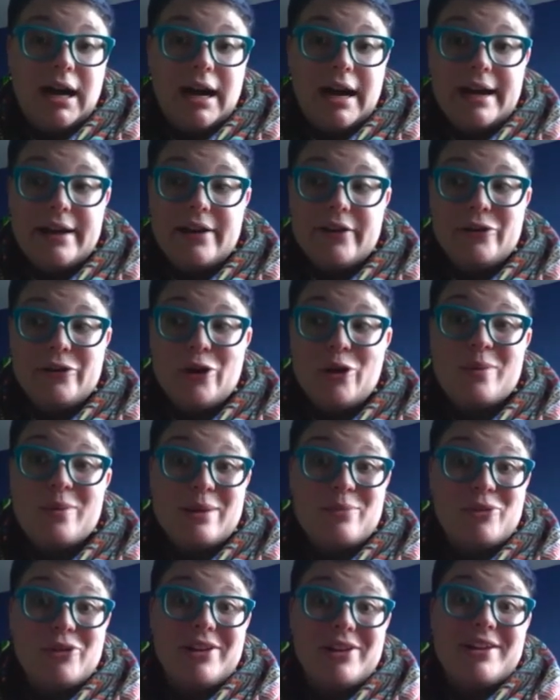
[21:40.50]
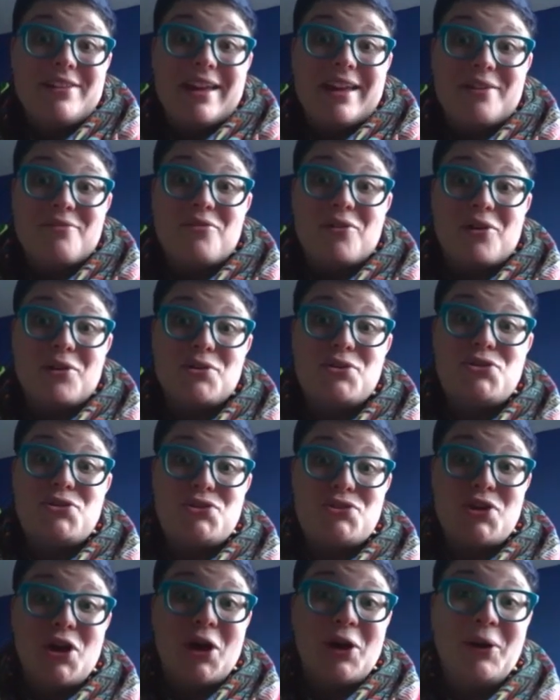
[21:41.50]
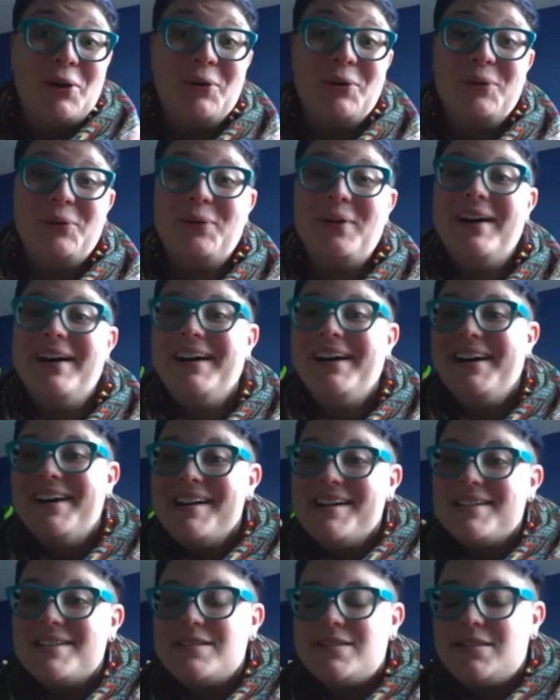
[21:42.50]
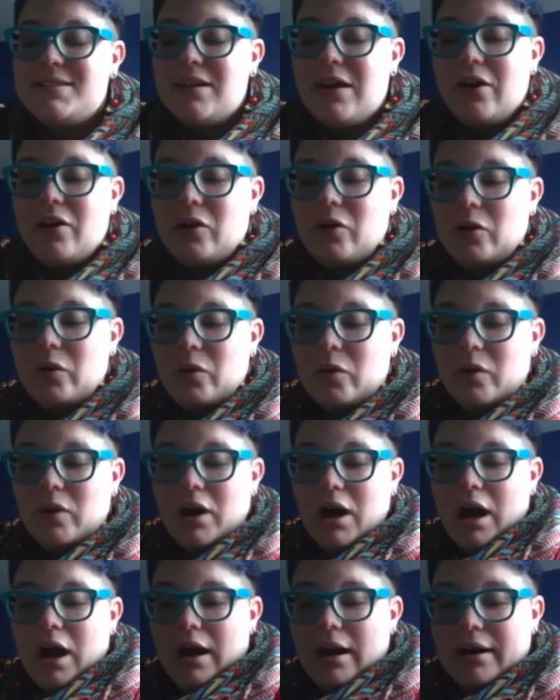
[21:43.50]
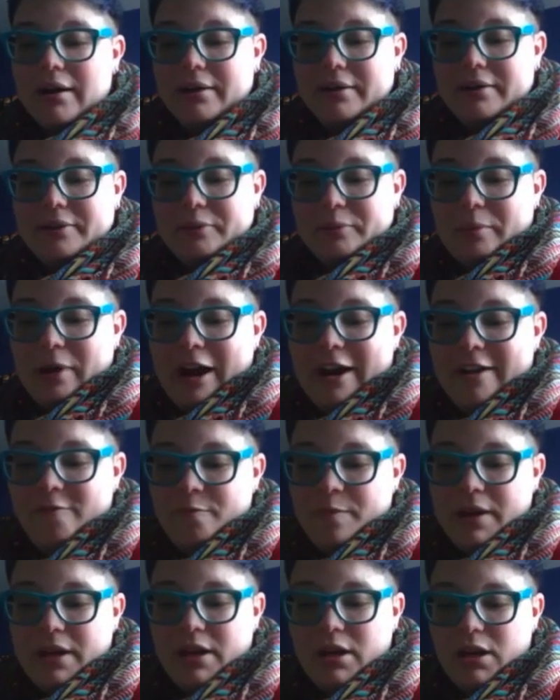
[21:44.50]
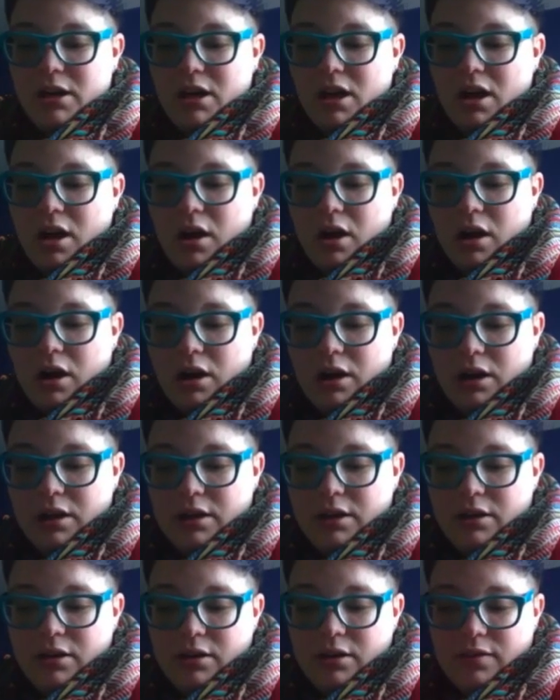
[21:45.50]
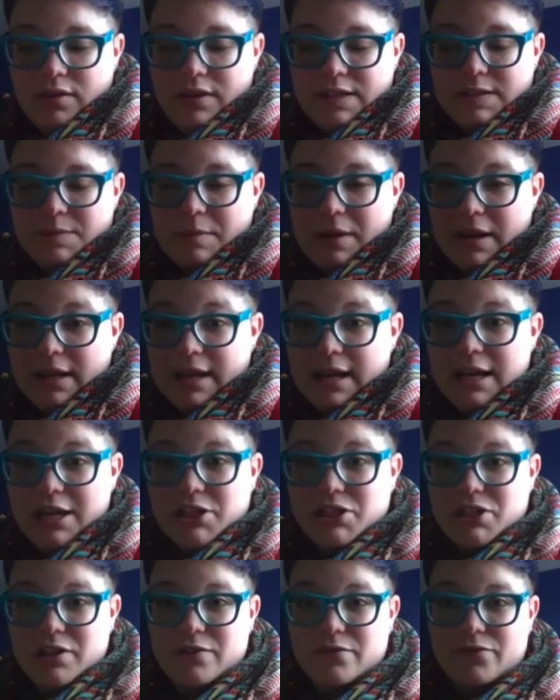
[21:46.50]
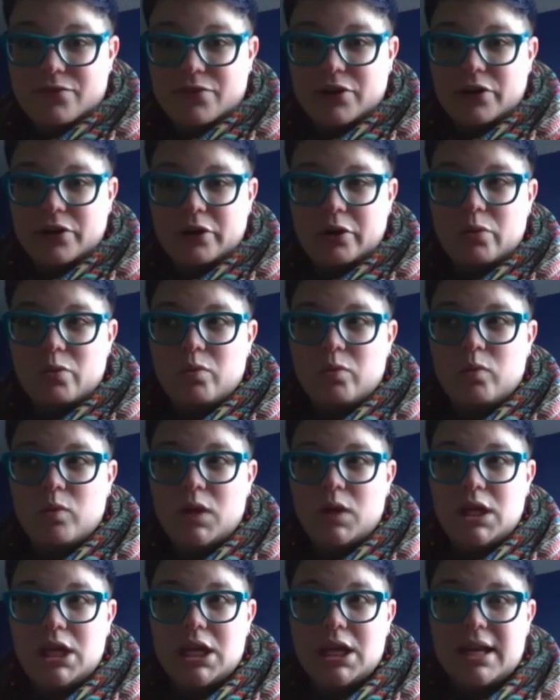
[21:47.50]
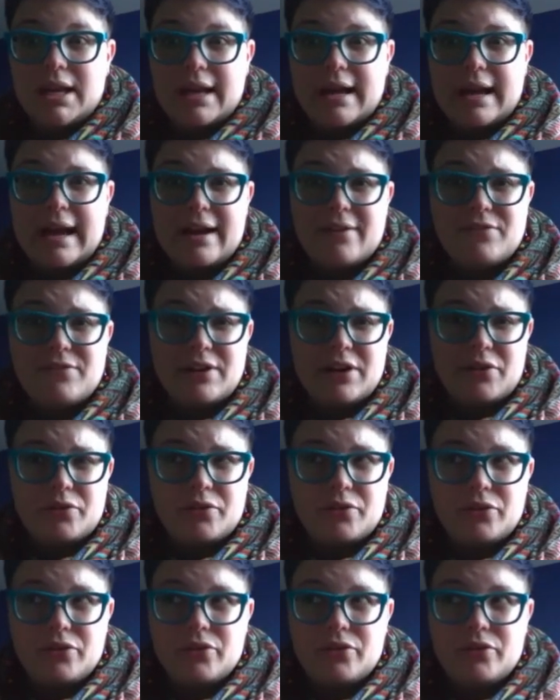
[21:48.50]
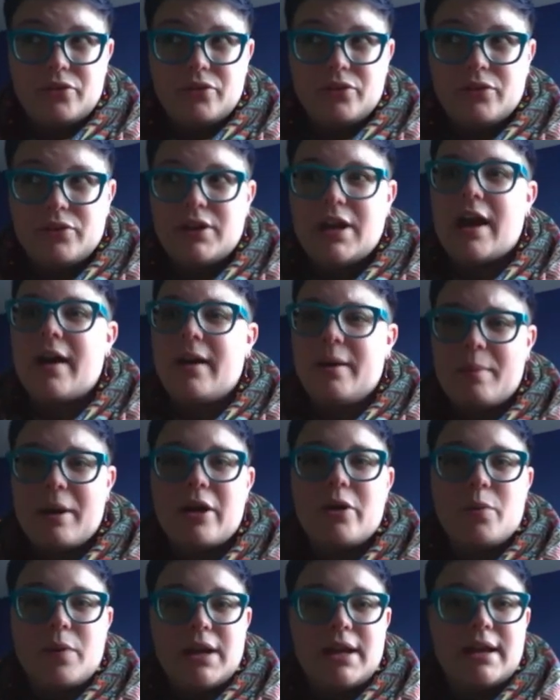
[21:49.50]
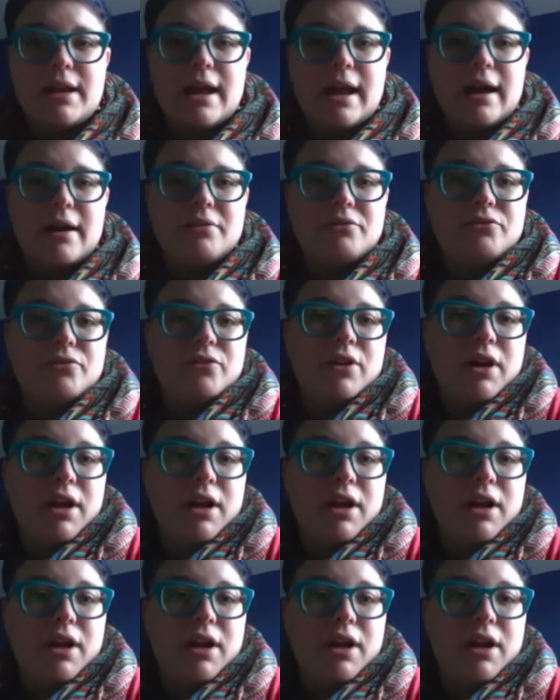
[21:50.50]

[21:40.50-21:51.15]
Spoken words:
I don't know, but I'm really thankful. So I've been on this medication for a week and a half now. Yeah, about a week and a half.